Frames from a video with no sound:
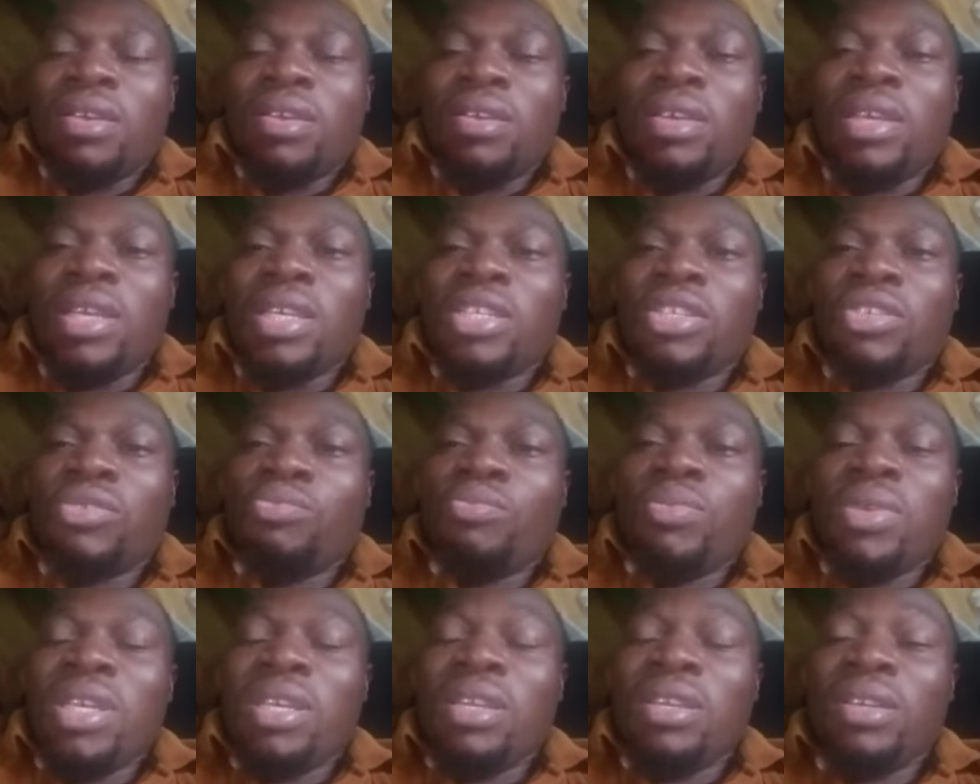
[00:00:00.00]
Yes,
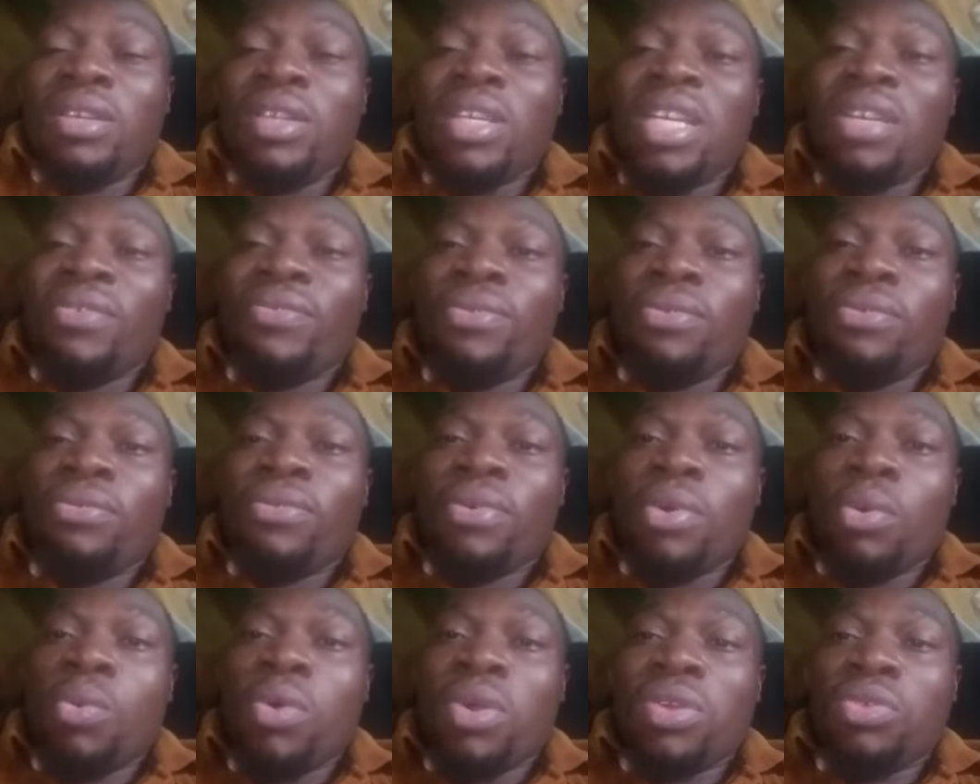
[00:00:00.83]
being grateful
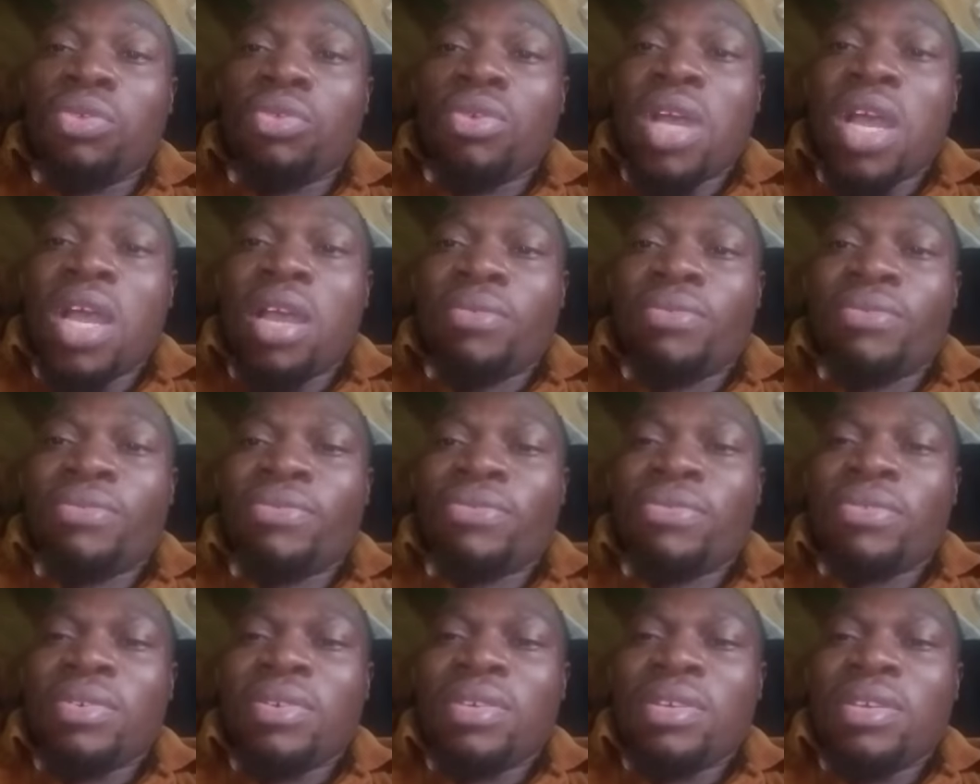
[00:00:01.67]
for what you
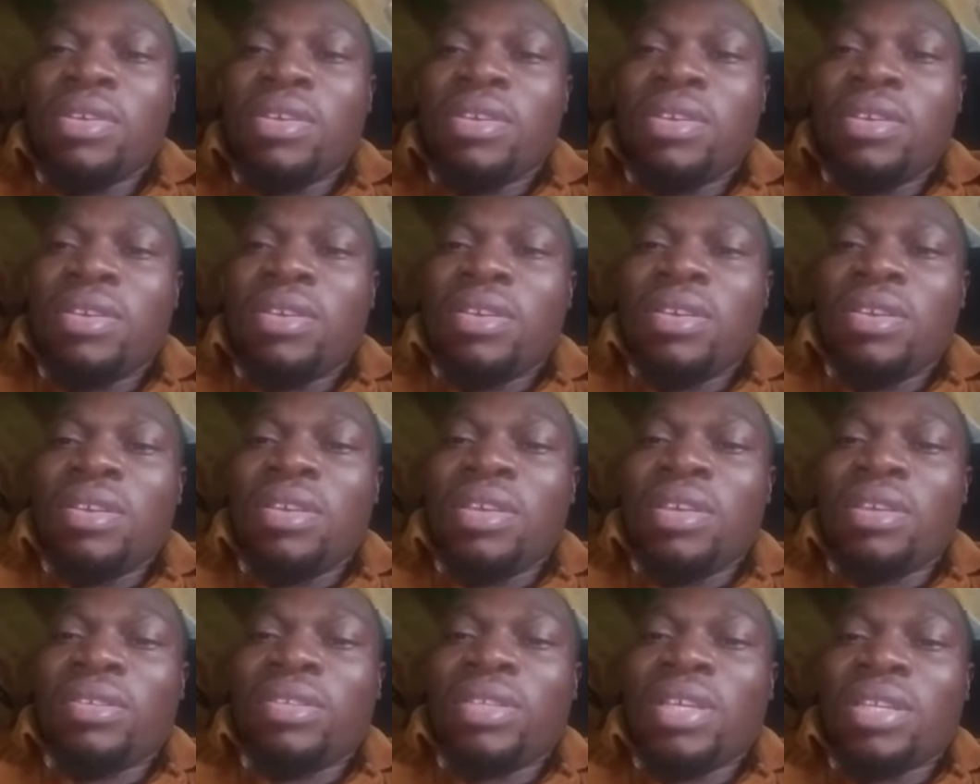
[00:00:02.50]
have.
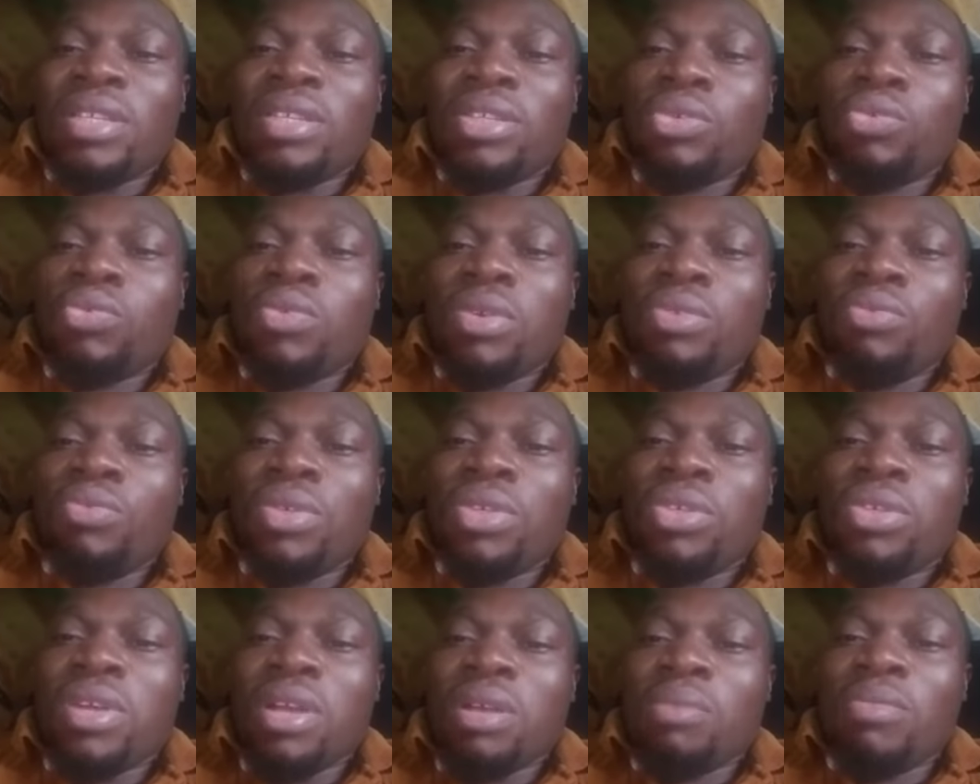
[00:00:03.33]
Yes, that is what we
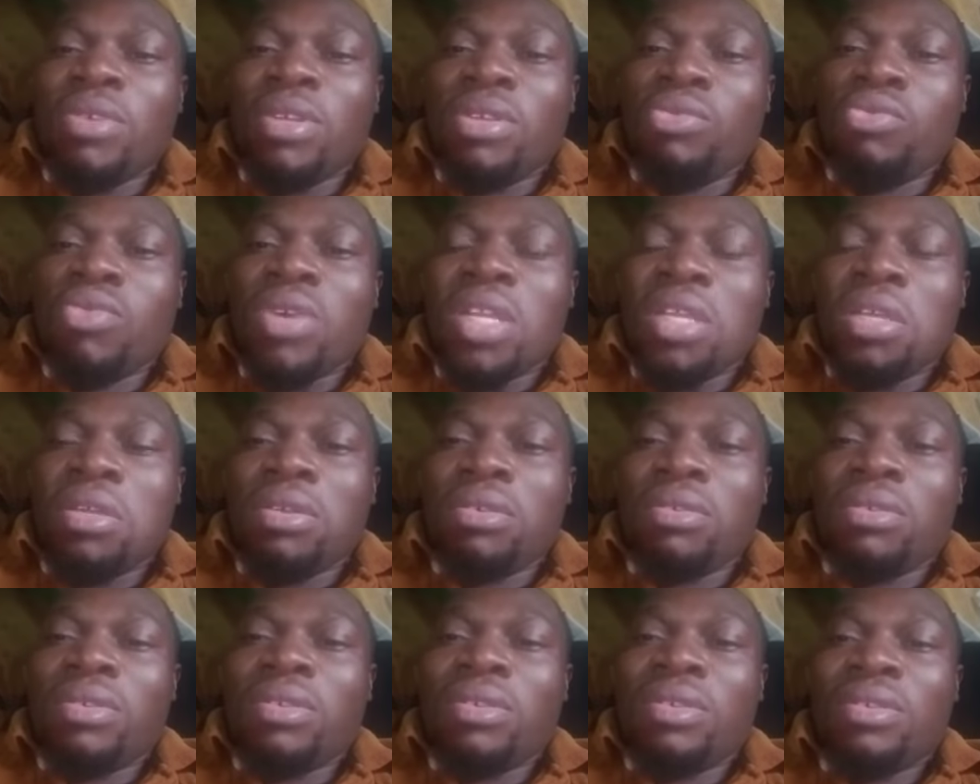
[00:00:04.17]
shall be dwelling
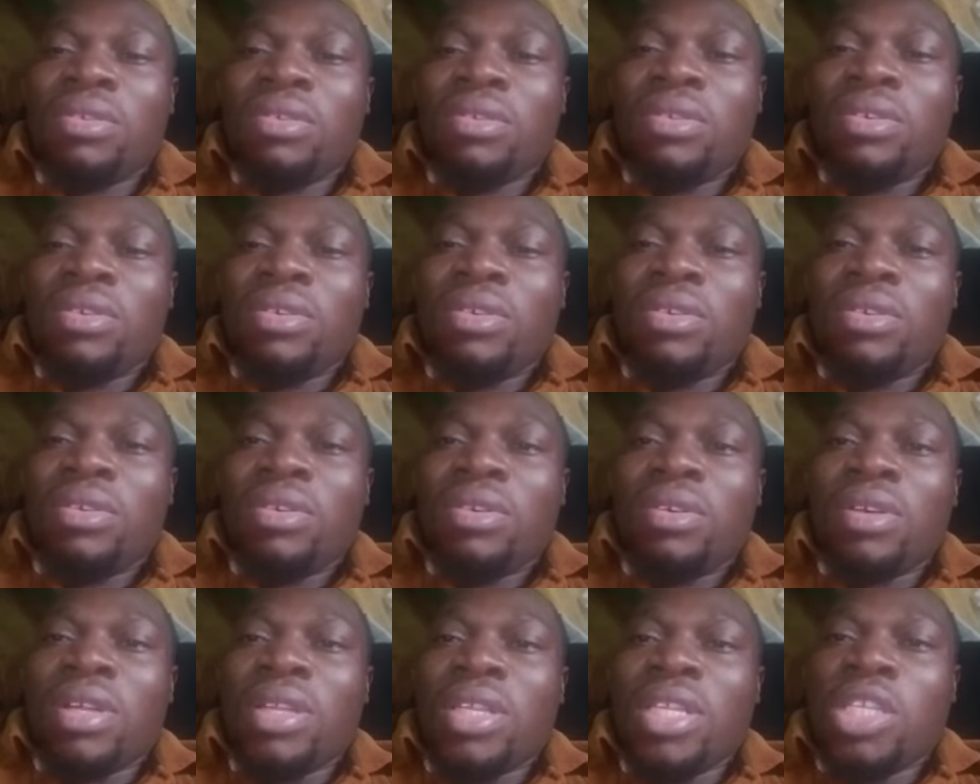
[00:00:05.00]
on
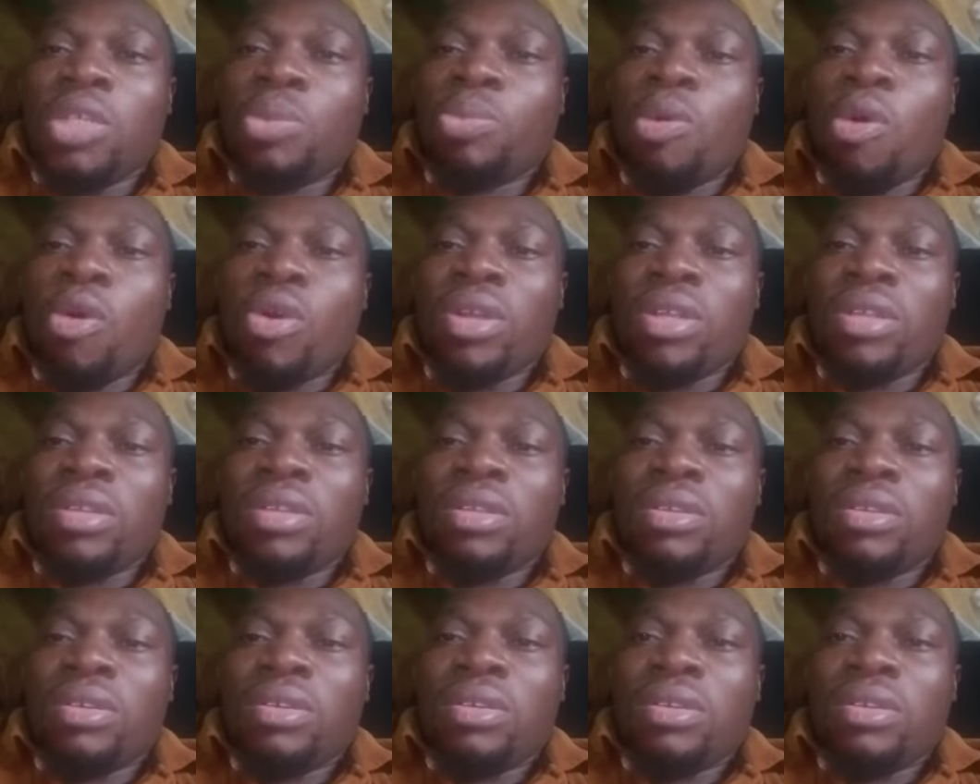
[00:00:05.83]
at this point.